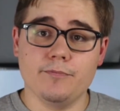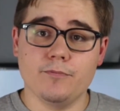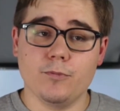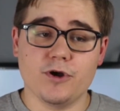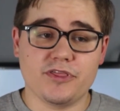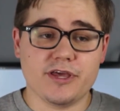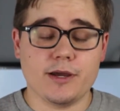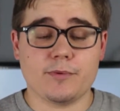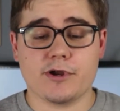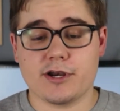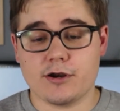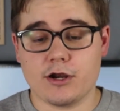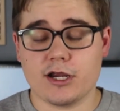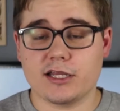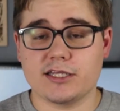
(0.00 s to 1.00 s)
with the
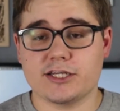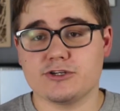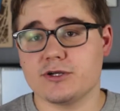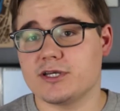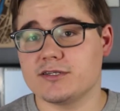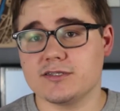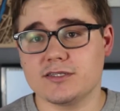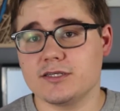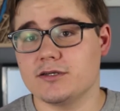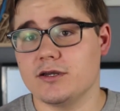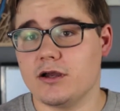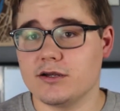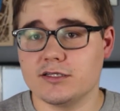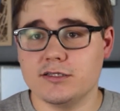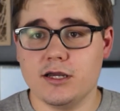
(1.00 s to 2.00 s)
upgraded architecture, because
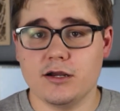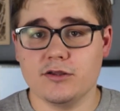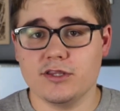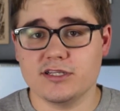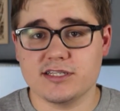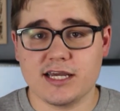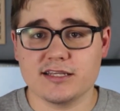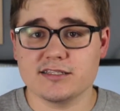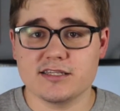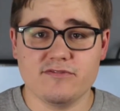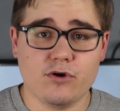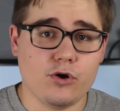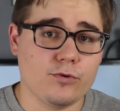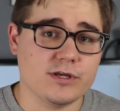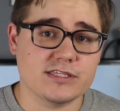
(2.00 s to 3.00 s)
the Titans have
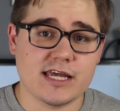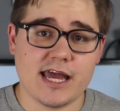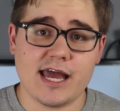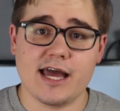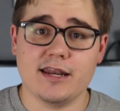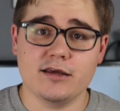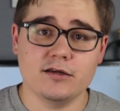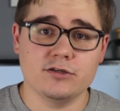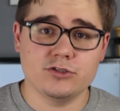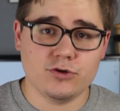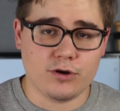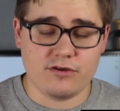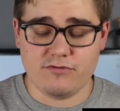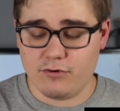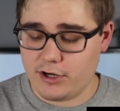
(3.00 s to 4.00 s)
always had
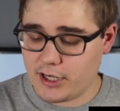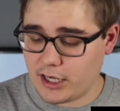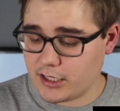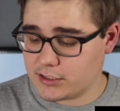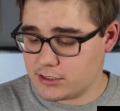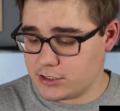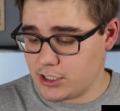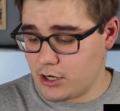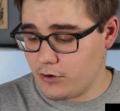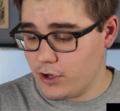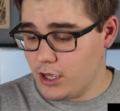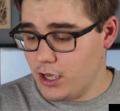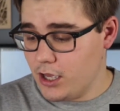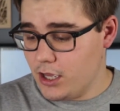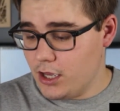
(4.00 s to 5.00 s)
24 gigs. So,
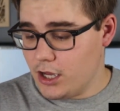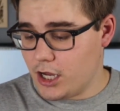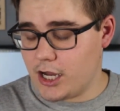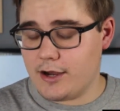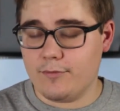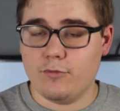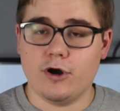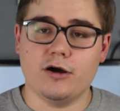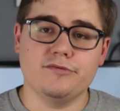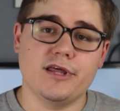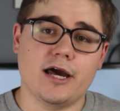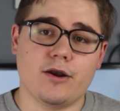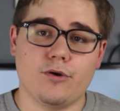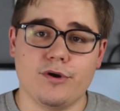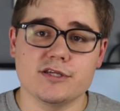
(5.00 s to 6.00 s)
well,
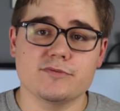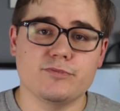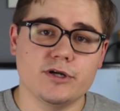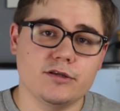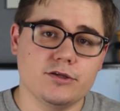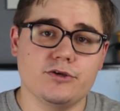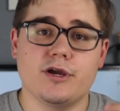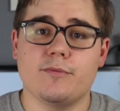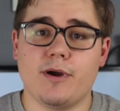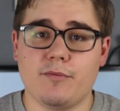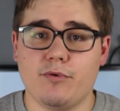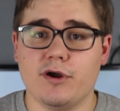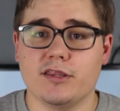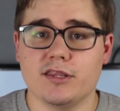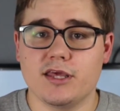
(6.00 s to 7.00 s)
not always, but you get my
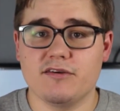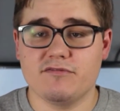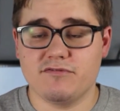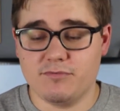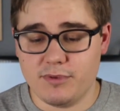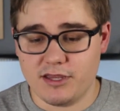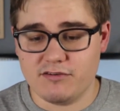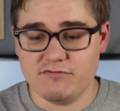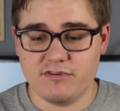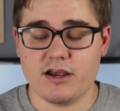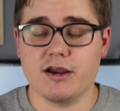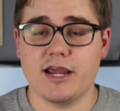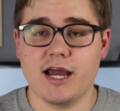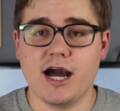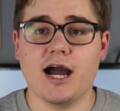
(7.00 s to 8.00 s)
point. They've been
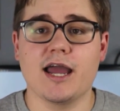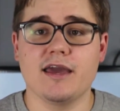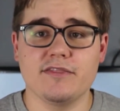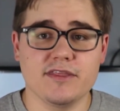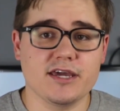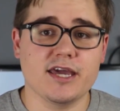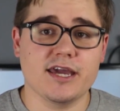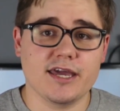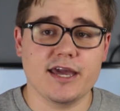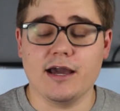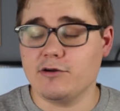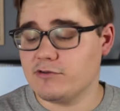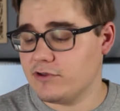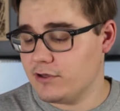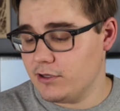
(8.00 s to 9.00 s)
very high in the gig
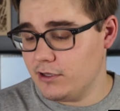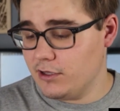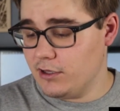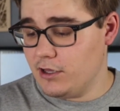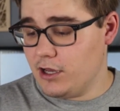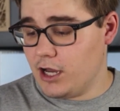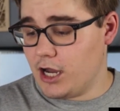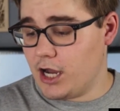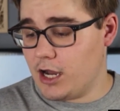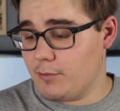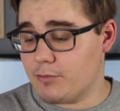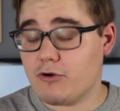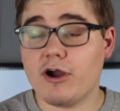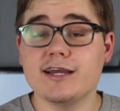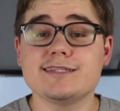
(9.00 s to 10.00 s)

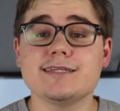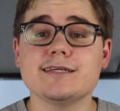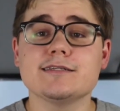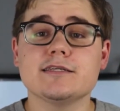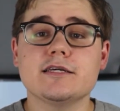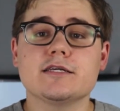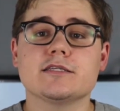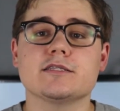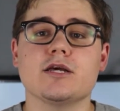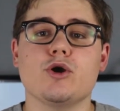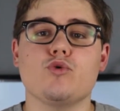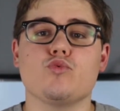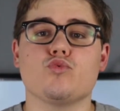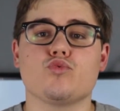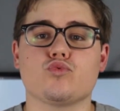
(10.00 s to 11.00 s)
count. Prices is
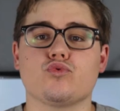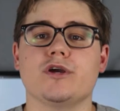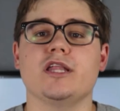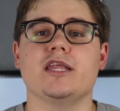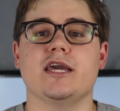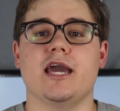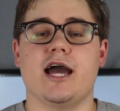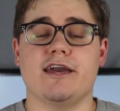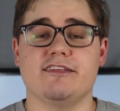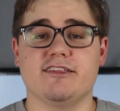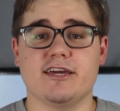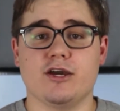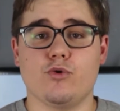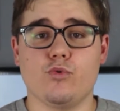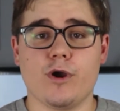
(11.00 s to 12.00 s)
really, I
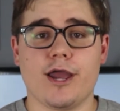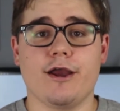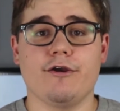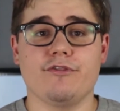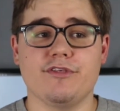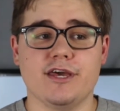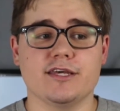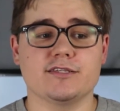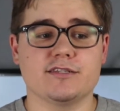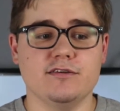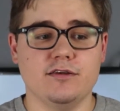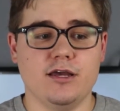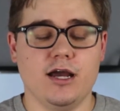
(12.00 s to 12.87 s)
think, where this